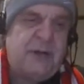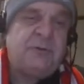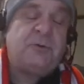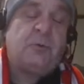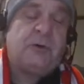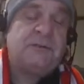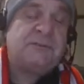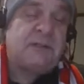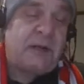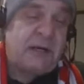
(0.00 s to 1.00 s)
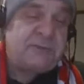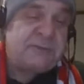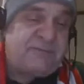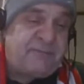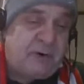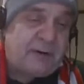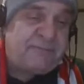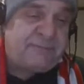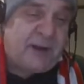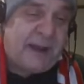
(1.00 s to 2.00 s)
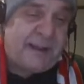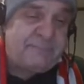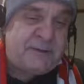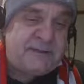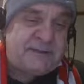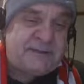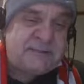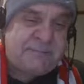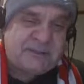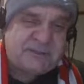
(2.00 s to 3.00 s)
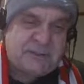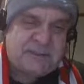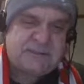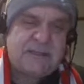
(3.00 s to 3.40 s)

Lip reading: the world's largest forum for IBD specialists.